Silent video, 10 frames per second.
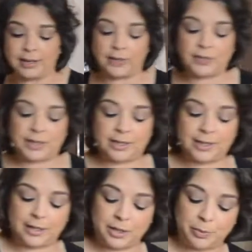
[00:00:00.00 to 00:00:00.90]
left
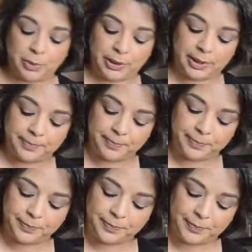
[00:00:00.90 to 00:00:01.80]
into the tabbouleh.
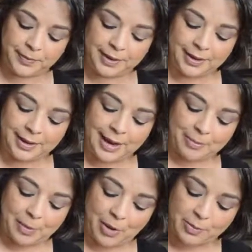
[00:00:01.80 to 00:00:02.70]
And
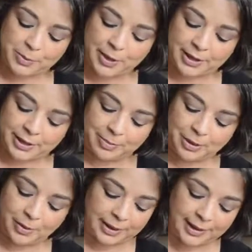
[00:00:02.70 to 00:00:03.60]
my mom's probably going to be
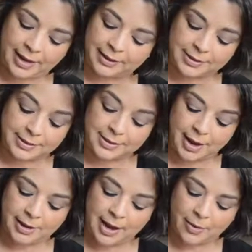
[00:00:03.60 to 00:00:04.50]
going, that is
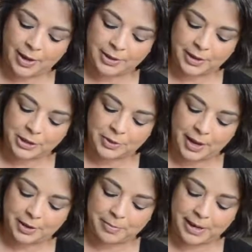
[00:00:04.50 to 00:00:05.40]
not how I taught you
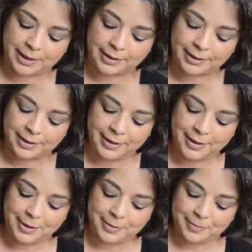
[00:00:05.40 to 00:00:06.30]
how to make it.
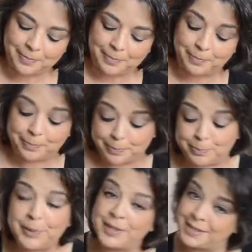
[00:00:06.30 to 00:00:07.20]

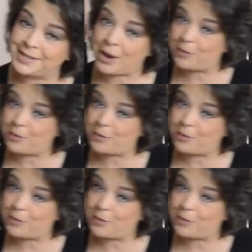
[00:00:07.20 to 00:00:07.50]
But this is how